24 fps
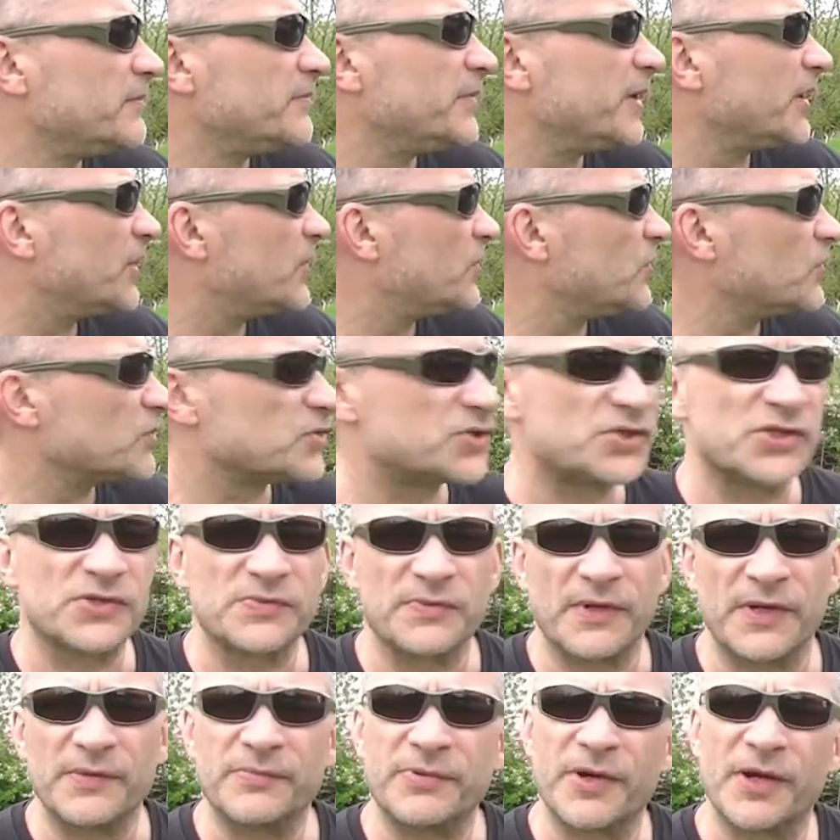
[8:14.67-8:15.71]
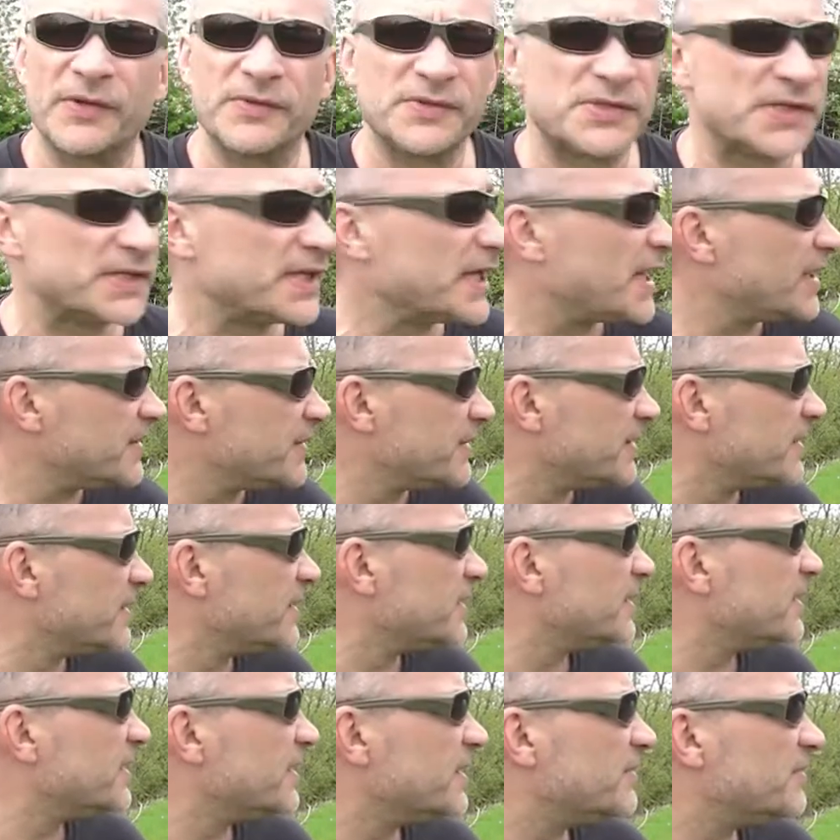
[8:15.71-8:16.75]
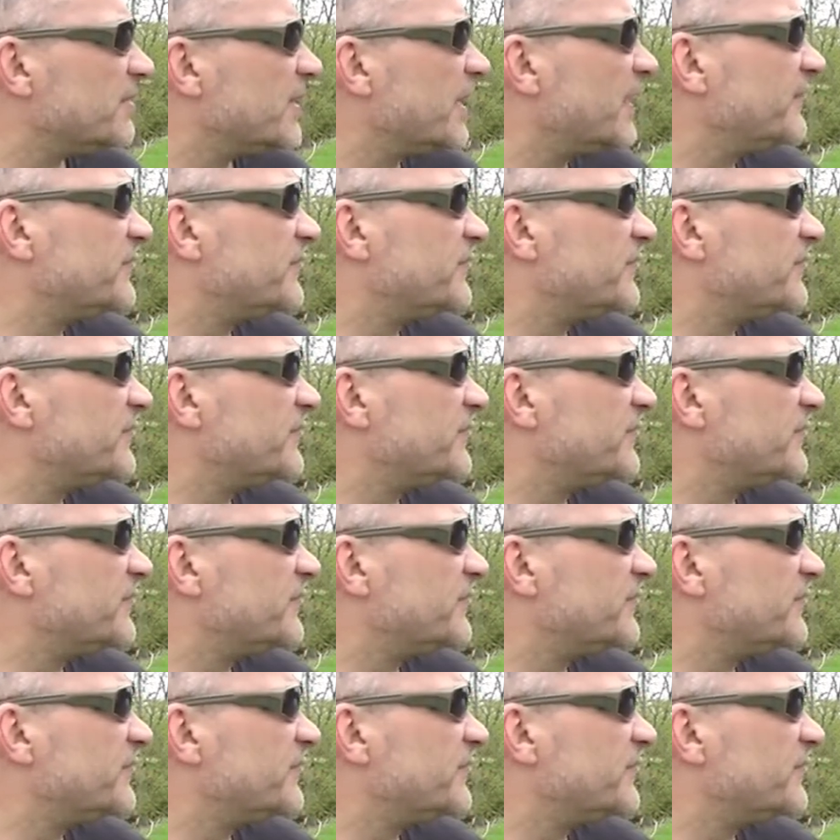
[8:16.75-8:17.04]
cautious when approaching them, but they've